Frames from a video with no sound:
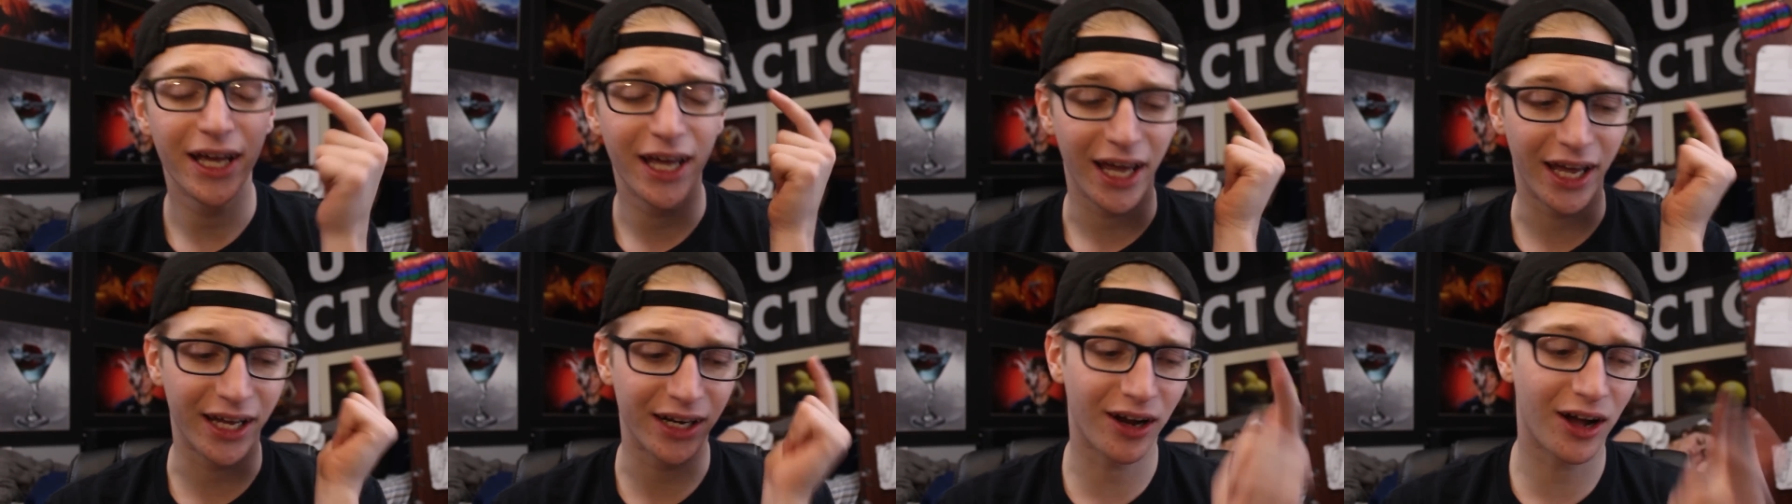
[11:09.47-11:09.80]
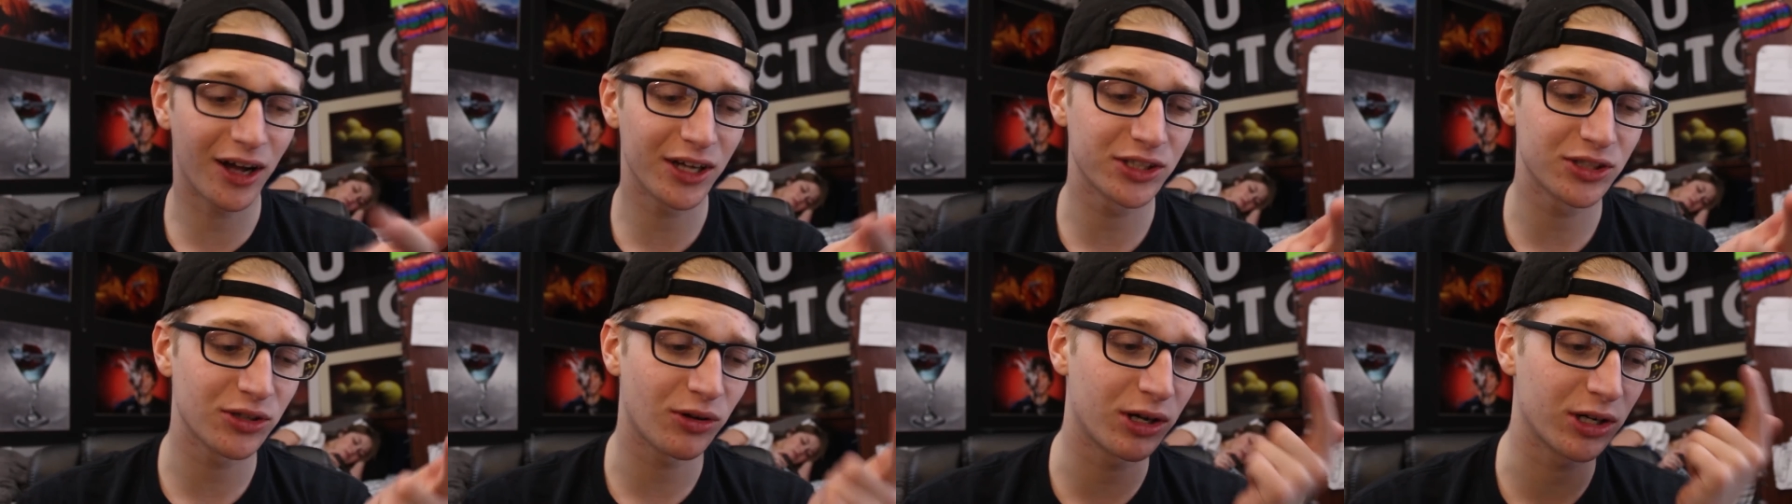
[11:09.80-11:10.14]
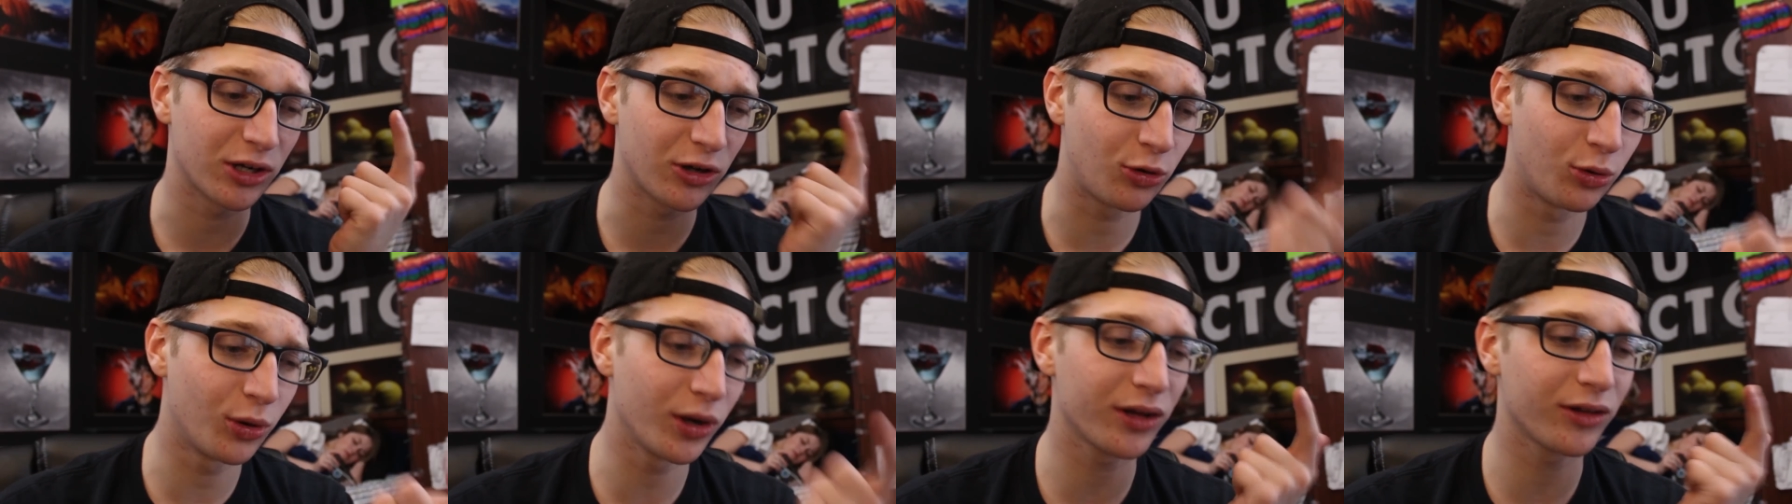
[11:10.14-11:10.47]
And also, on
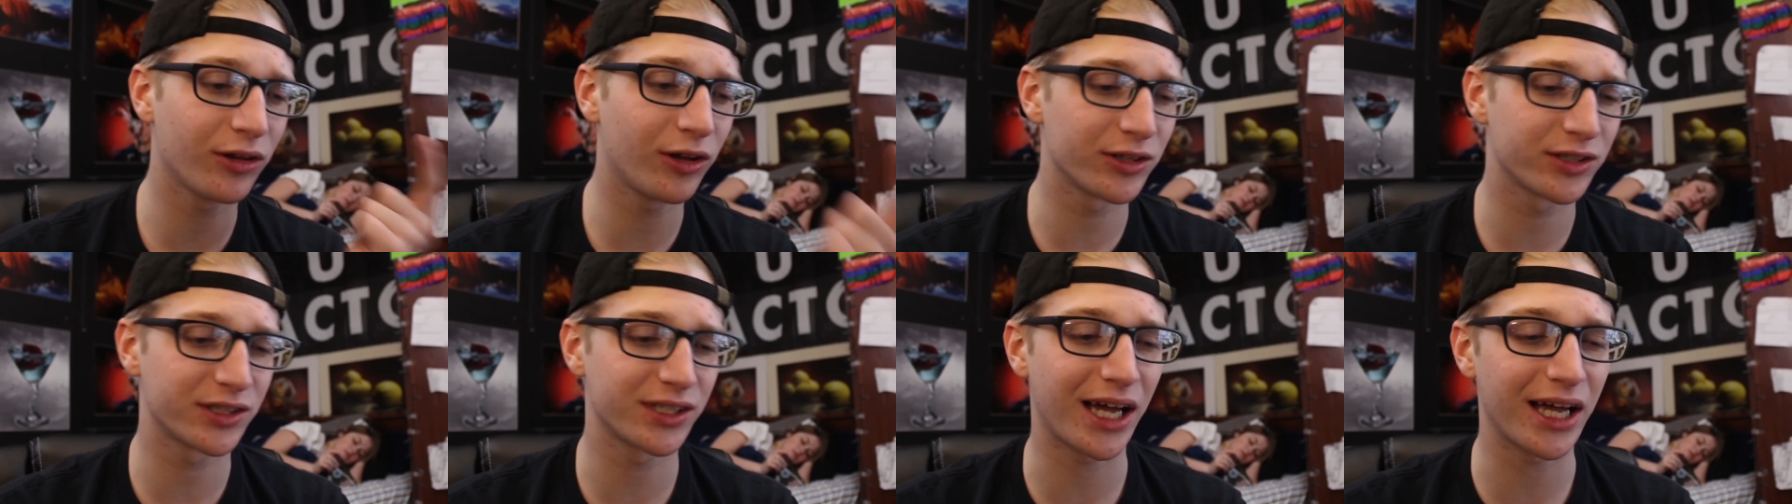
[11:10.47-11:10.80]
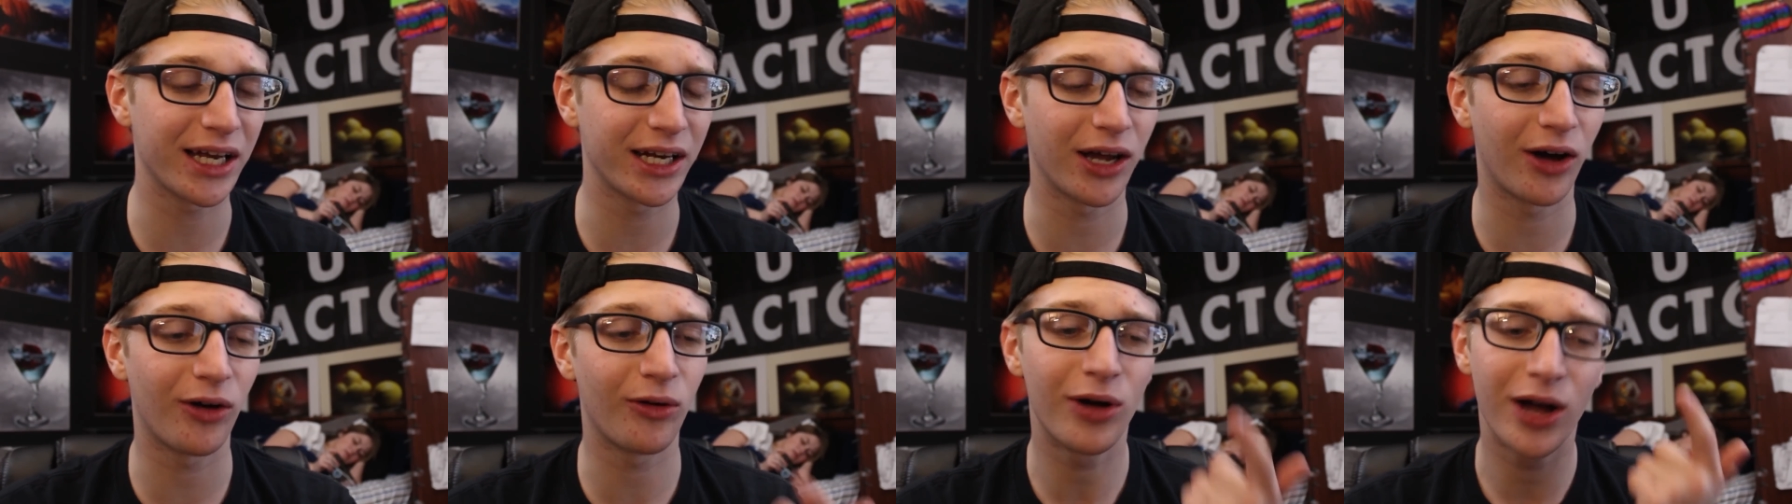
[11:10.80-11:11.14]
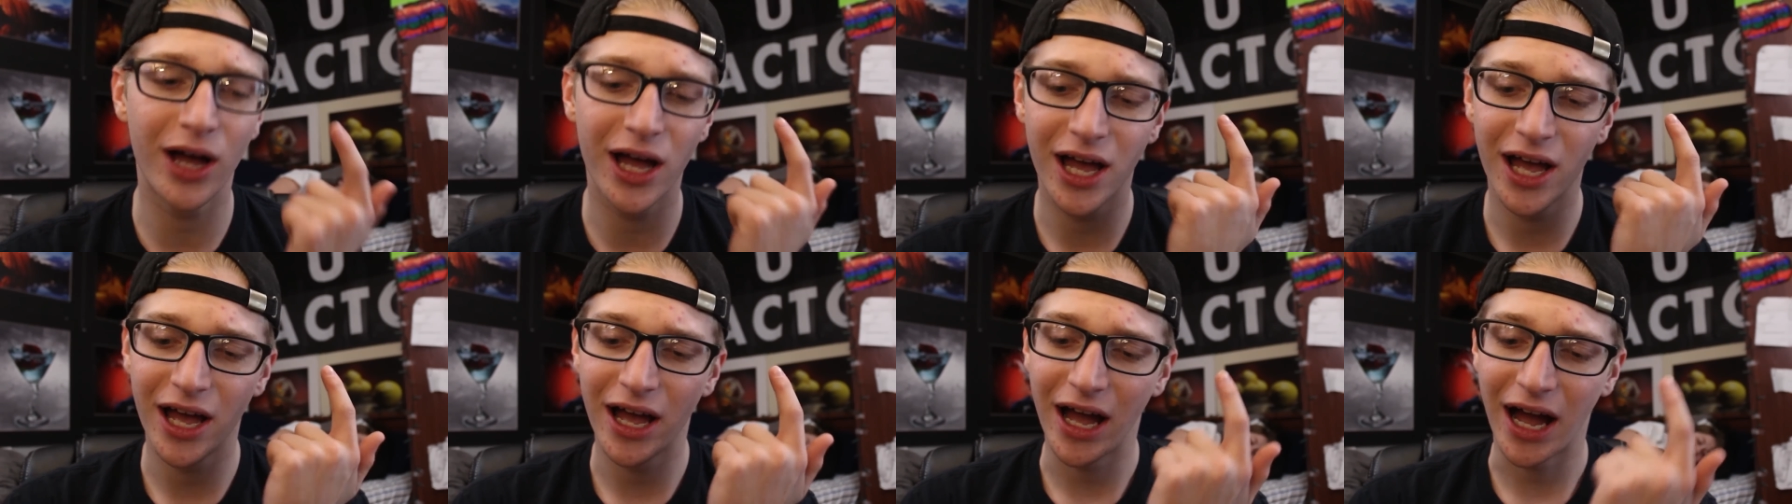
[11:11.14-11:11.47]
a quick little side note,
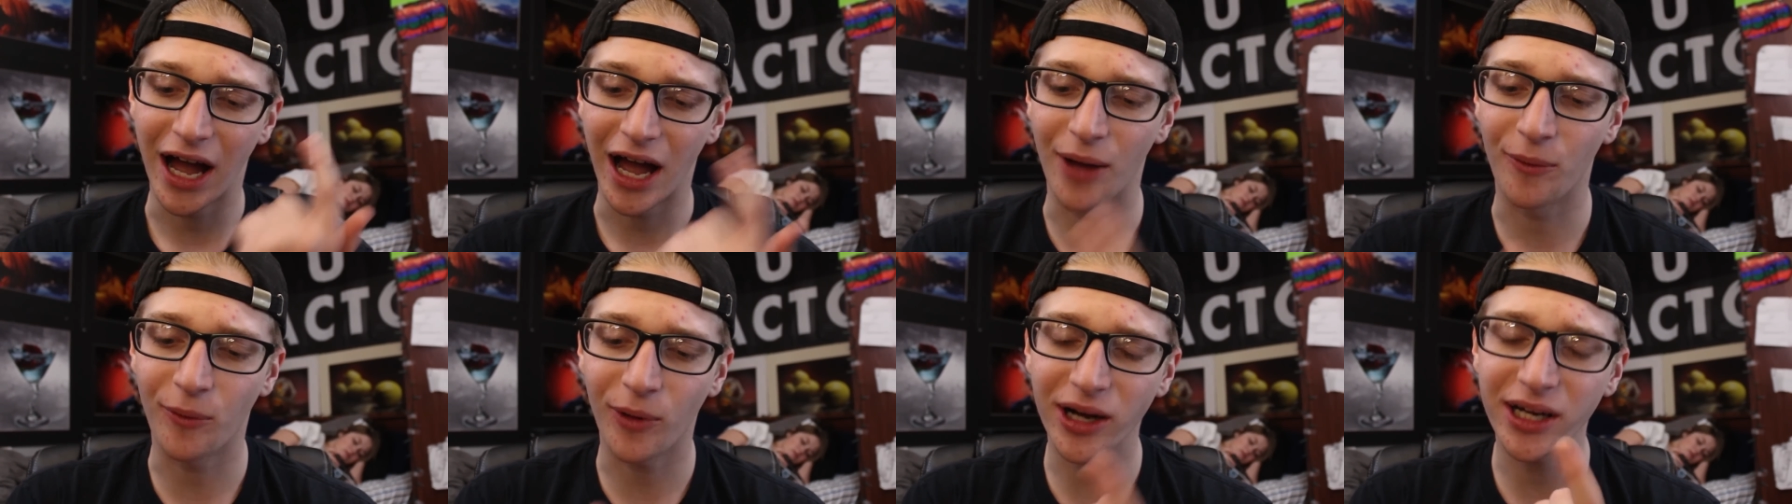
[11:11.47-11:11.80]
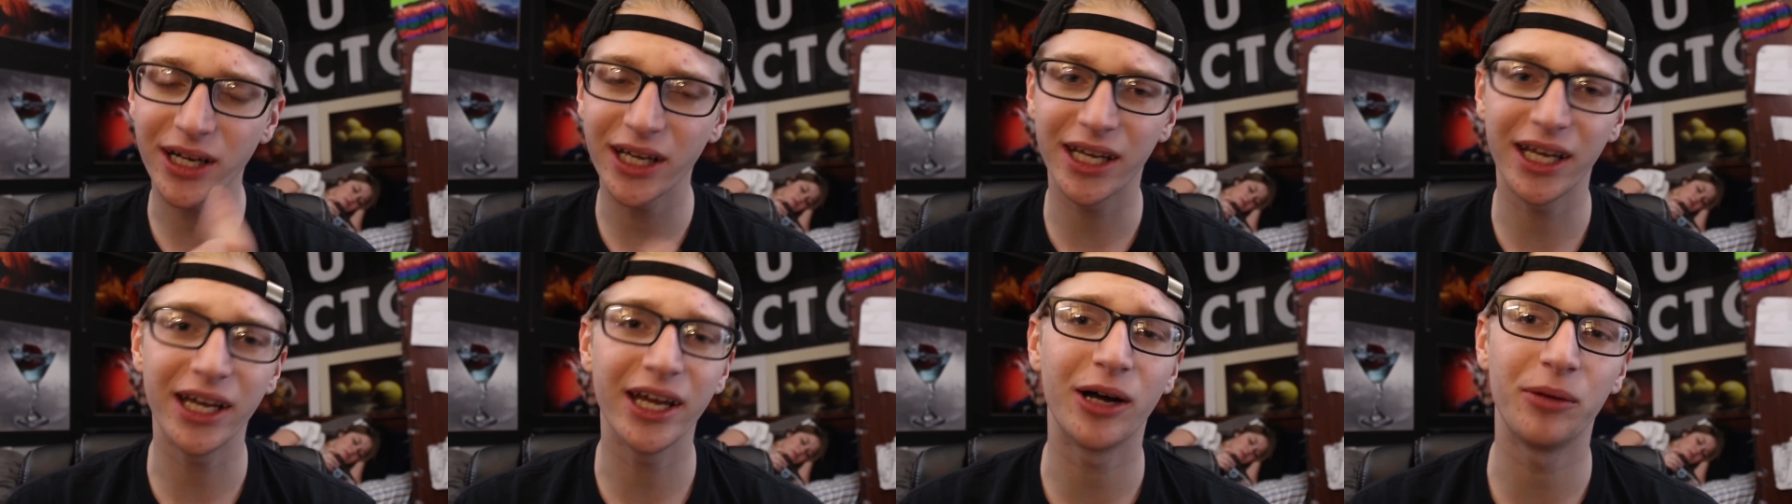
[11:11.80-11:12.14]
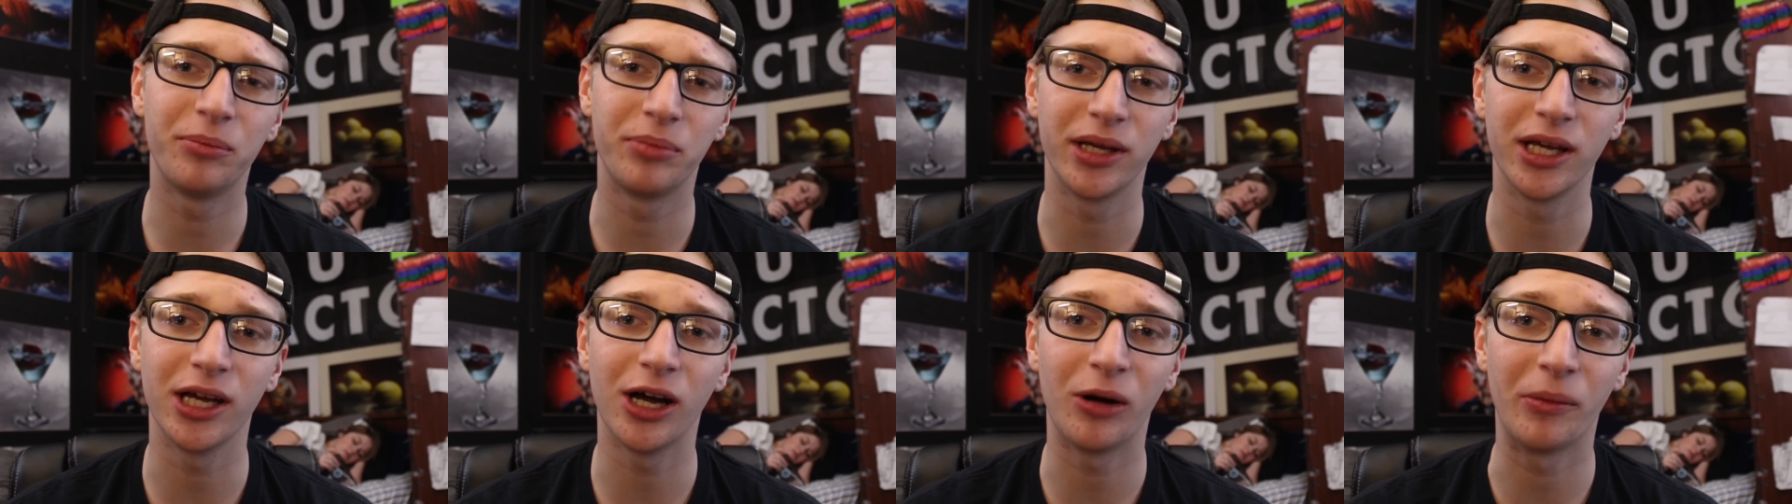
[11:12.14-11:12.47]
I want to get a
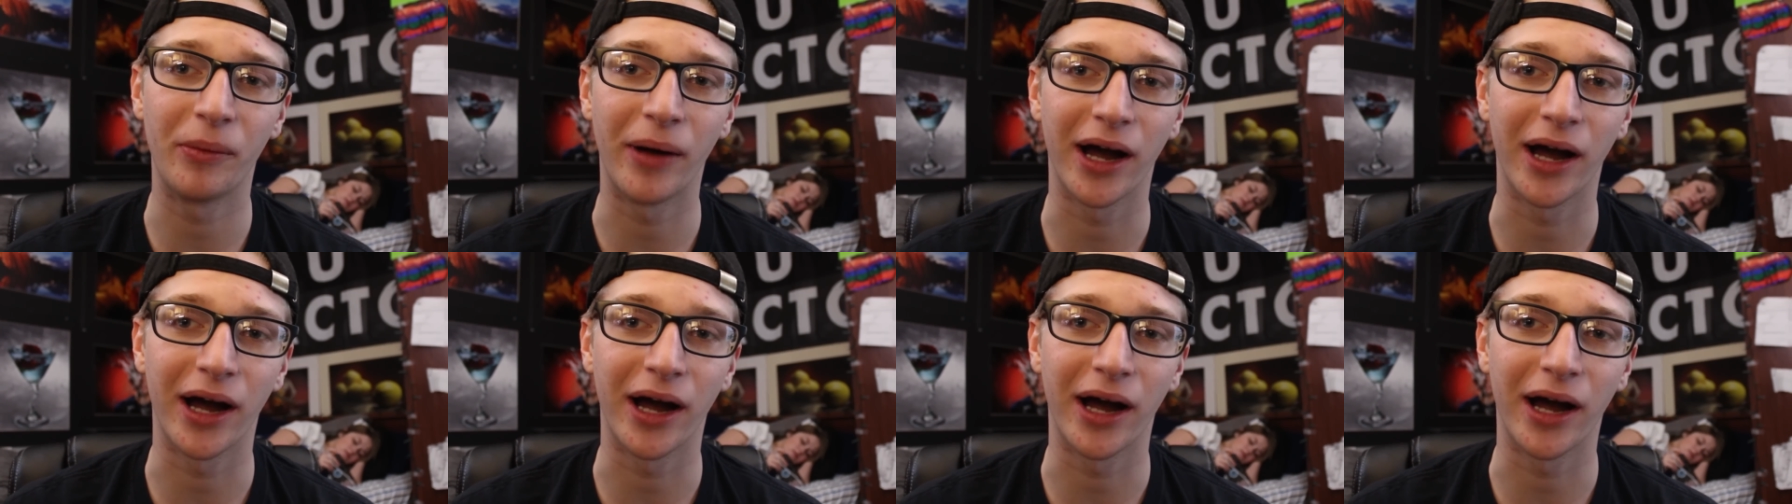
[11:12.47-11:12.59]
P.O.